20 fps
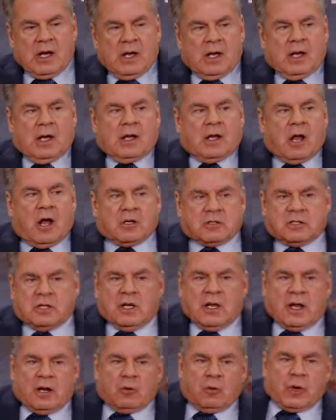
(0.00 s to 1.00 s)
I lost a
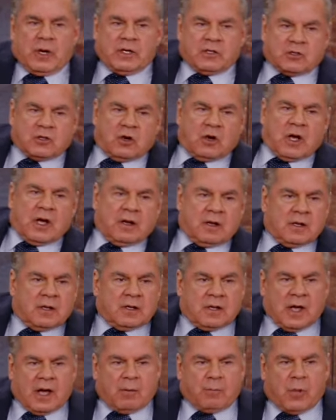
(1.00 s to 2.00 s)
lot of weight, so I,
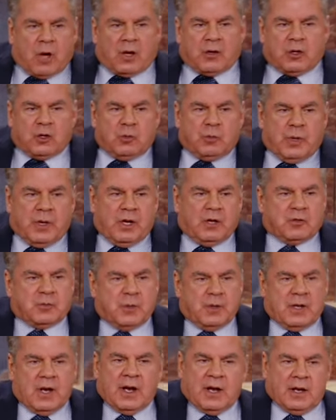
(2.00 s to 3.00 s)
I bought new belts,
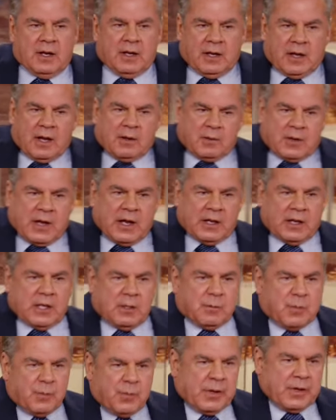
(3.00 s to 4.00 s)
but I can't, I can't
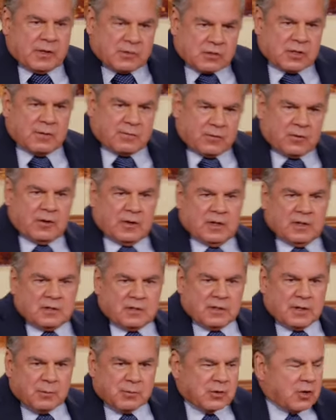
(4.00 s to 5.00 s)
keep my pants up very
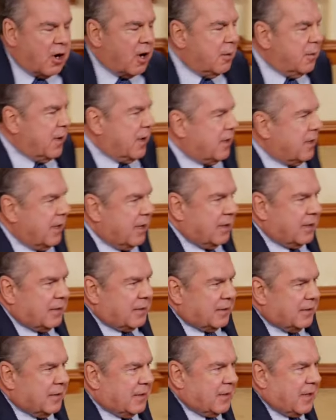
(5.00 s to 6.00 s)
easily. I'm sorry about that.
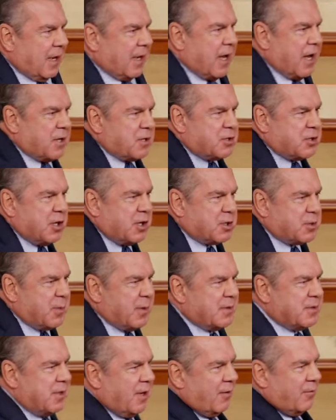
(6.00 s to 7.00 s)
I got to cinch
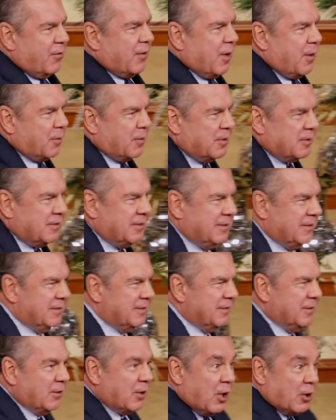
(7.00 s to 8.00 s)
myself up because
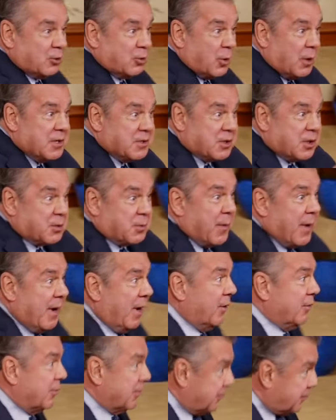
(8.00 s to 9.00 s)
I lost 26
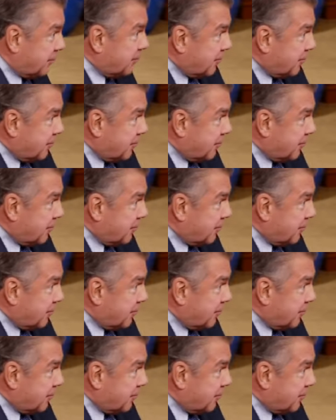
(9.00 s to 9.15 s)
pounds.